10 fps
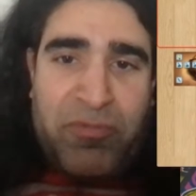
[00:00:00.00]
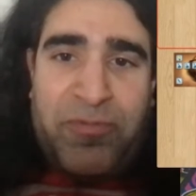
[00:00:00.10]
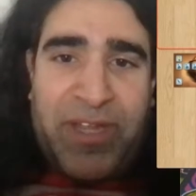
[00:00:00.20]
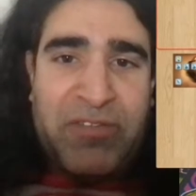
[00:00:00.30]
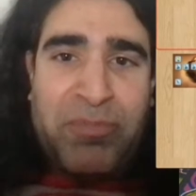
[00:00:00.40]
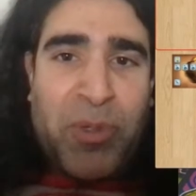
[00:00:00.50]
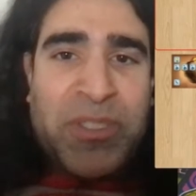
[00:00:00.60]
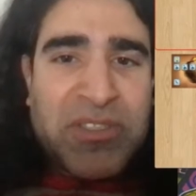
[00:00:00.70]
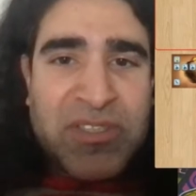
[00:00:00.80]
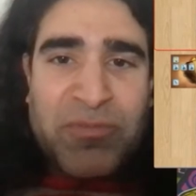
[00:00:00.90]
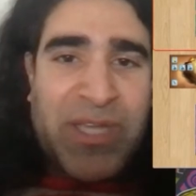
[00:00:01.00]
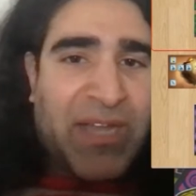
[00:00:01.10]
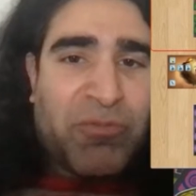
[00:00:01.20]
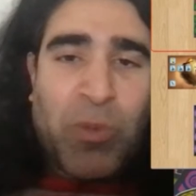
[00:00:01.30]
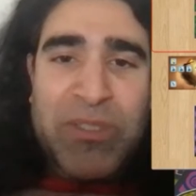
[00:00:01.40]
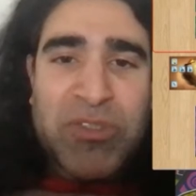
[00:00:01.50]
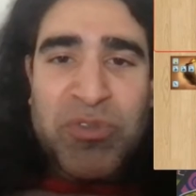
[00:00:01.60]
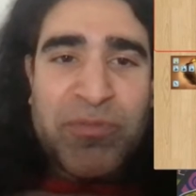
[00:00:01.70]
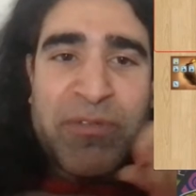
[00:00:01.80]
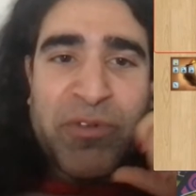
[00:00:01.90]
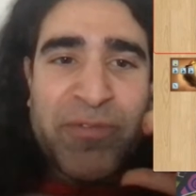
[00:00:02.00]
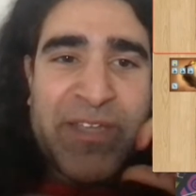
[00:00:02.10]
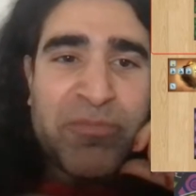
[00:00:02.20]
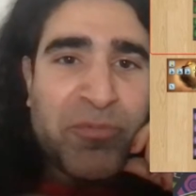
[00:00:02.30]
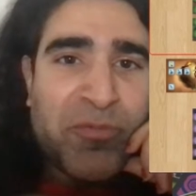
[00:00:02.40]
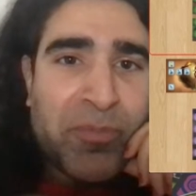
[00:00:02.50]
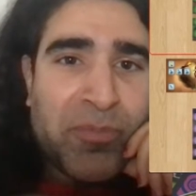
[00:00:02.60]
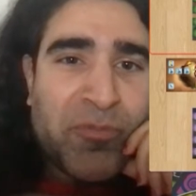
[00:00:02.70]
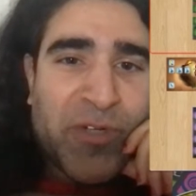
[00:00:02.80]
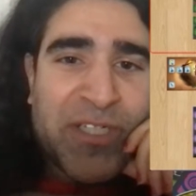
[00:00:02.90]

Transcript: 5 points if you have 1, 2, 3, 4, 5, for